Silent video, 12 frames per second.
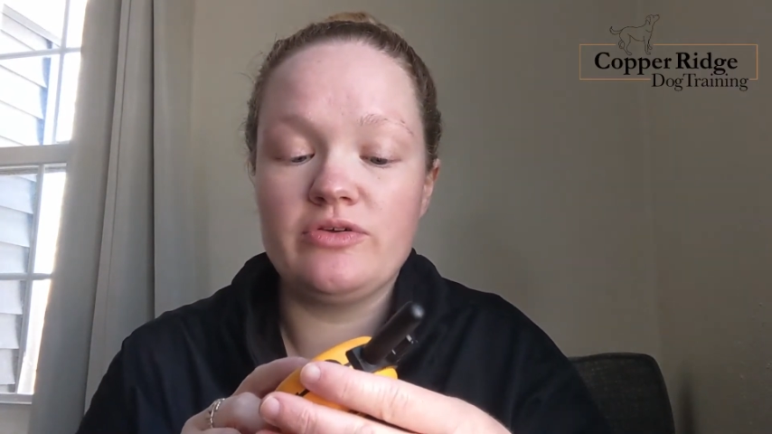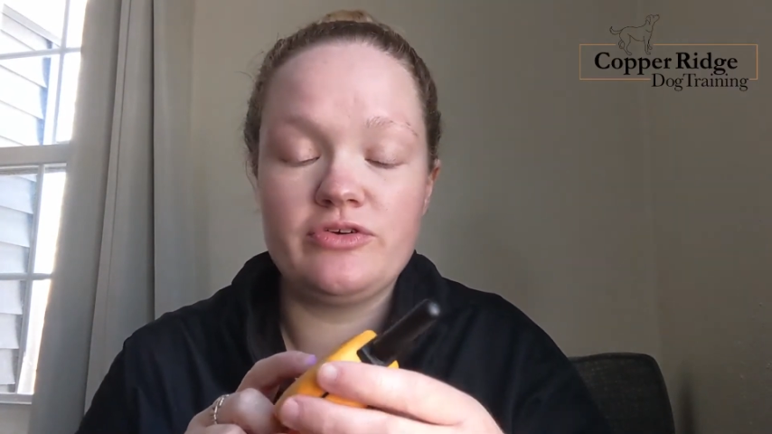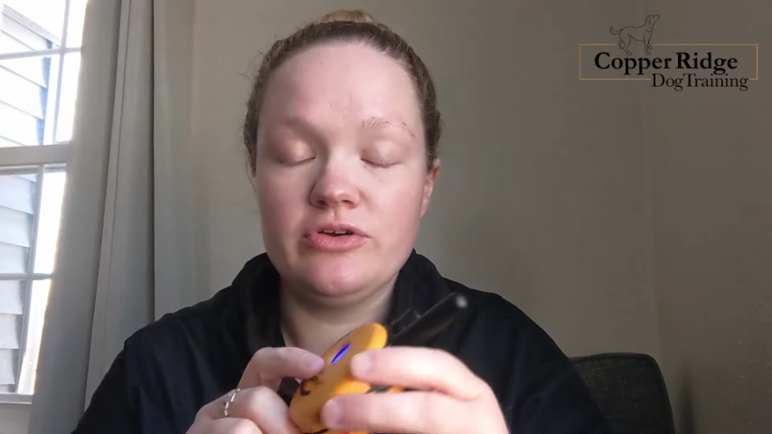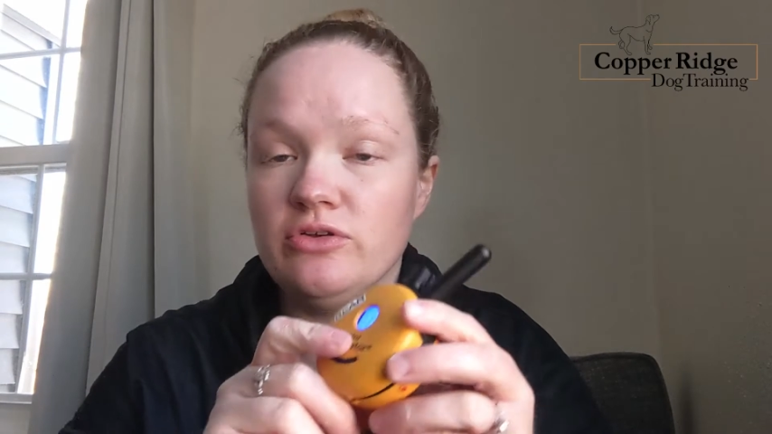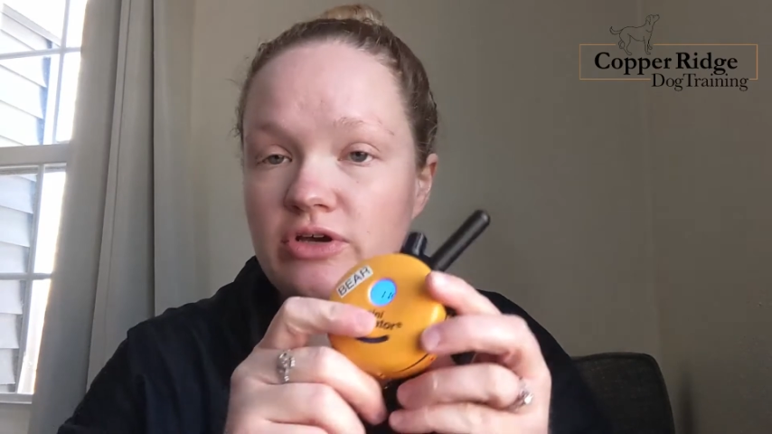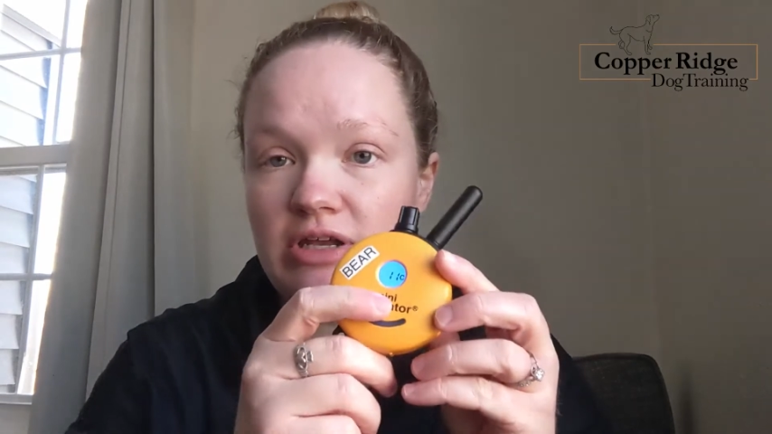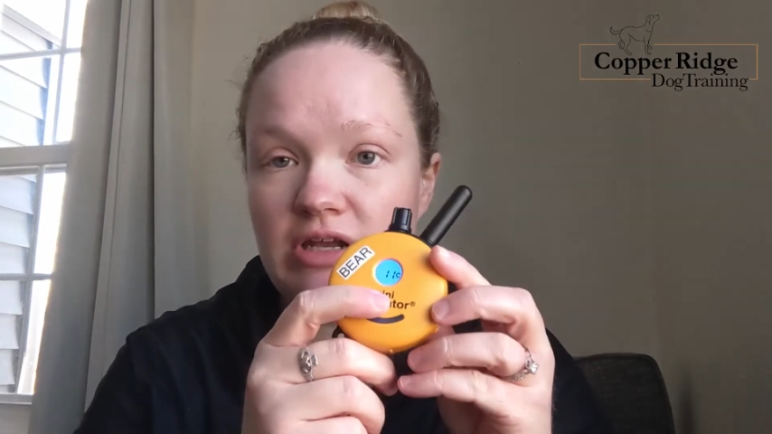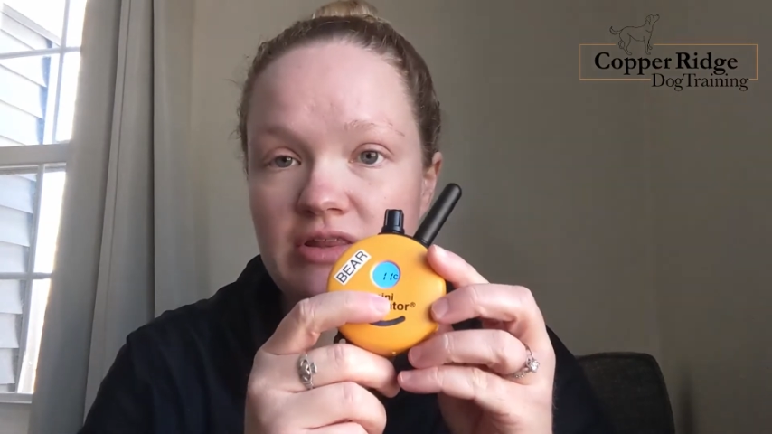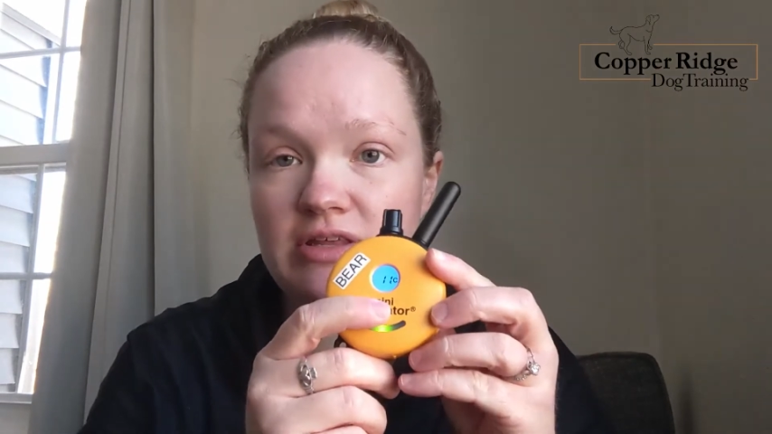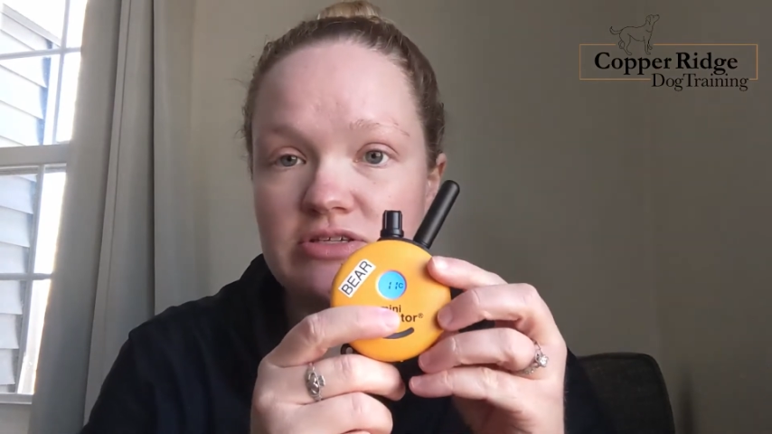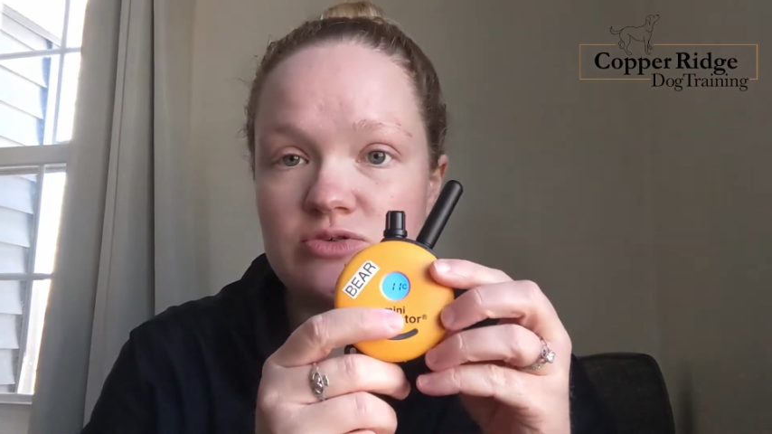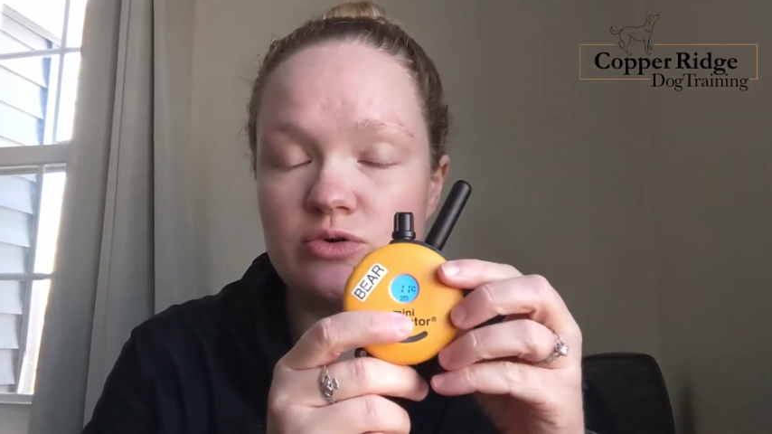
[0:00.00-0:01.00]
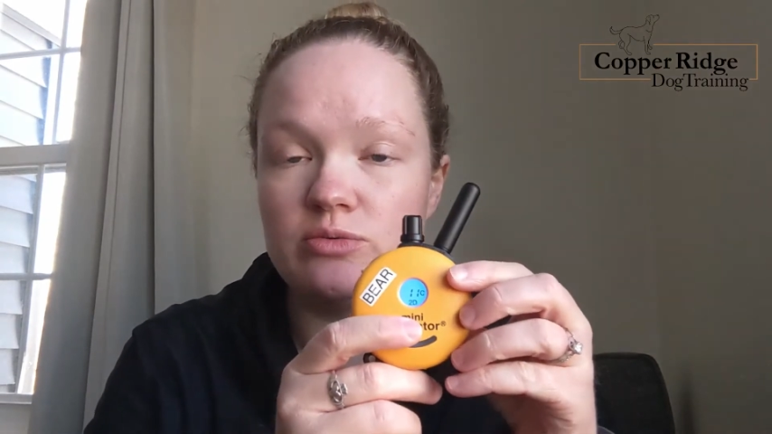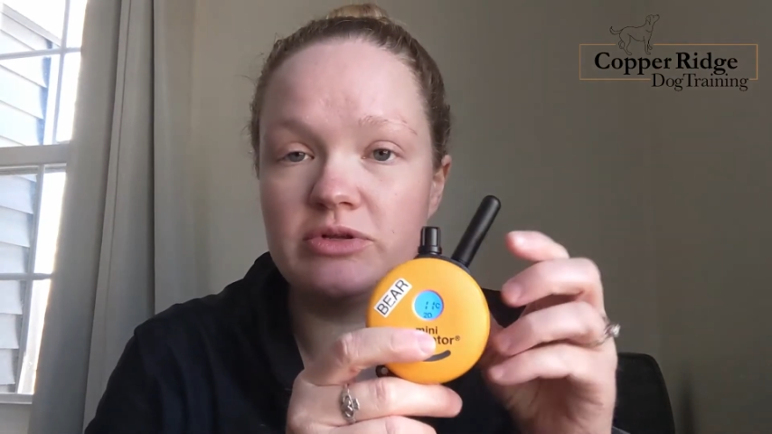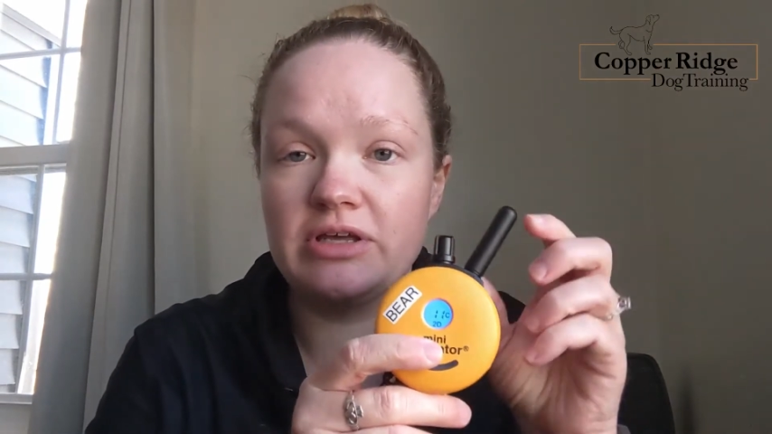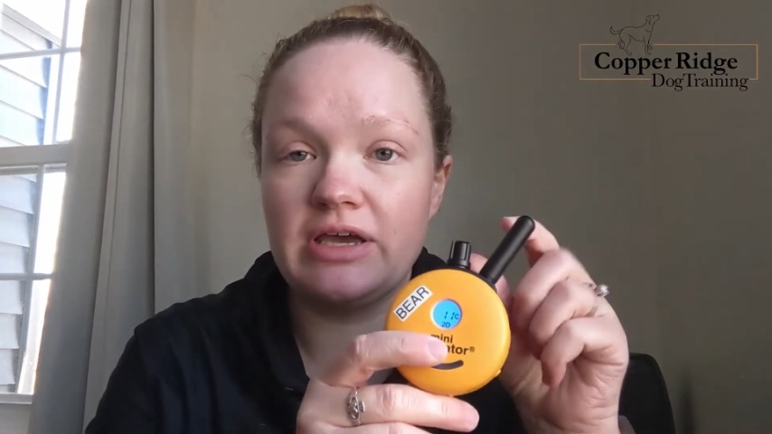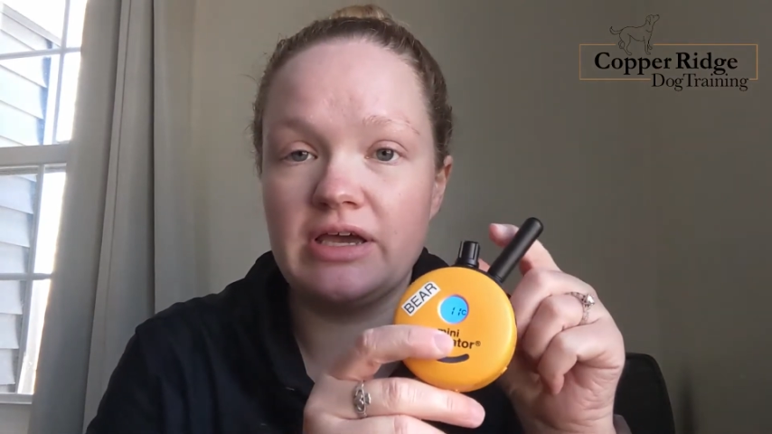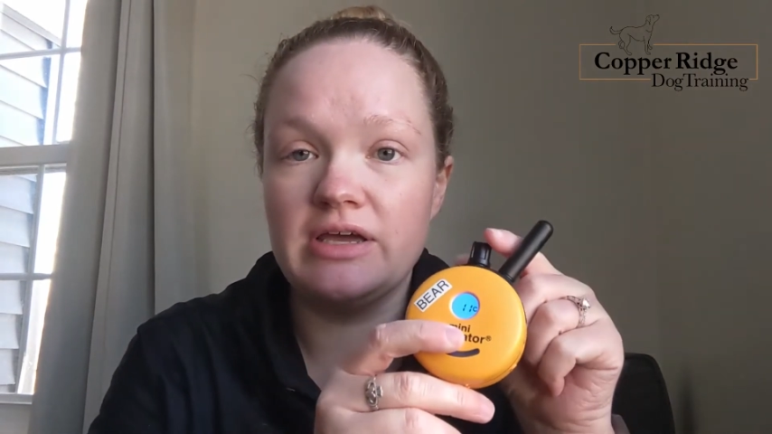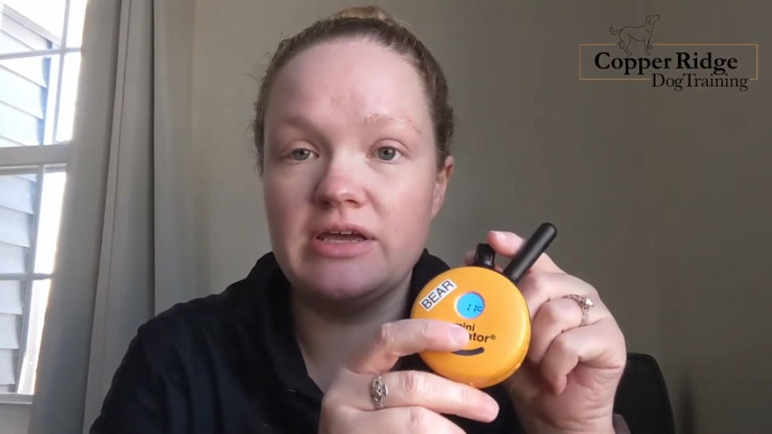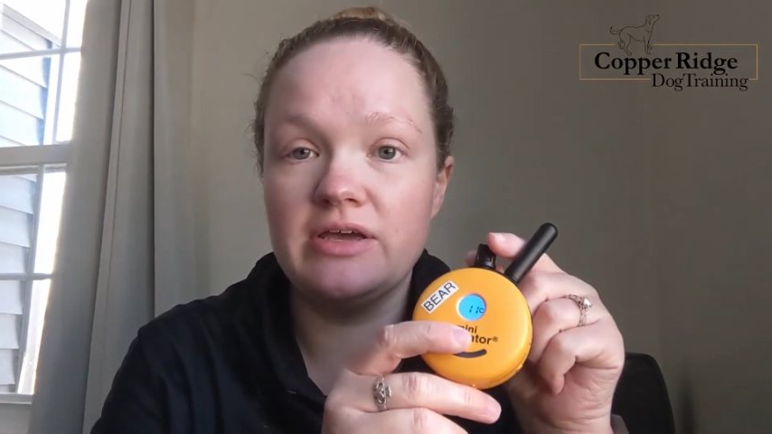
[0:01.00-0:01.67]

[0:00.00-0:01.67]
you're looking at this normally,